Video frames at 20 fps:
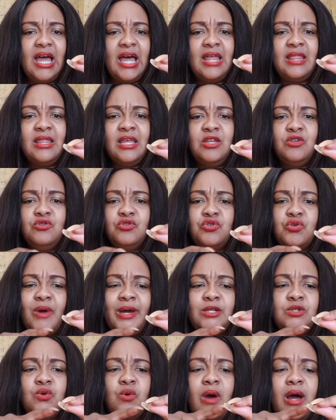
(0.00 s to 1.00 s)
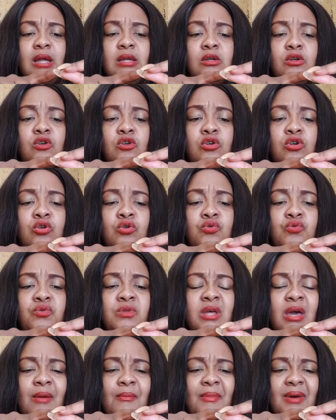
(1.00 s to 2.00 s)
And then you try to unglue
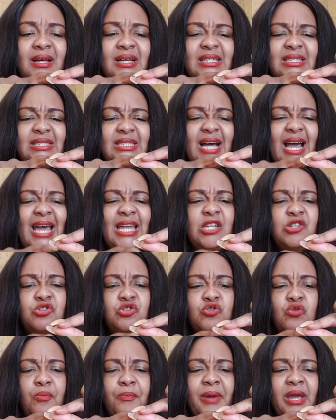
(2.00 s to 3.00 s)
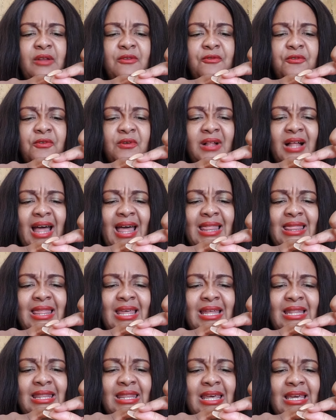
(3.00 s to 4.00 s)
them, and it's so painful, and
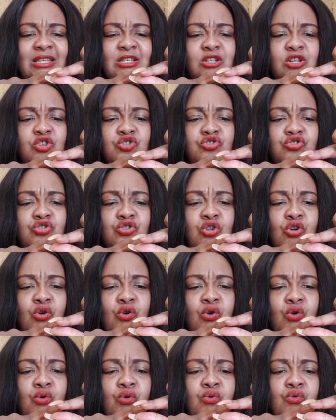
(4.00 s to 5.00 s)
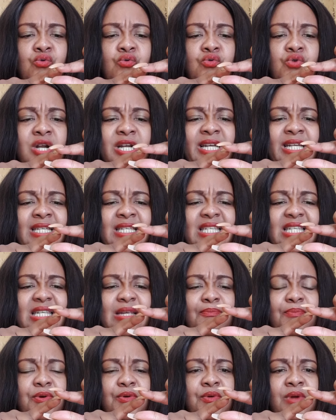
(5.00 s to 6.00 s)
then they slowly
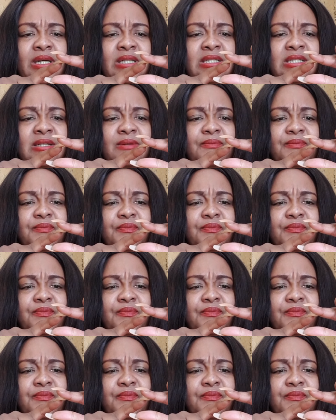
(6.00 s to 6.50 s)
separate.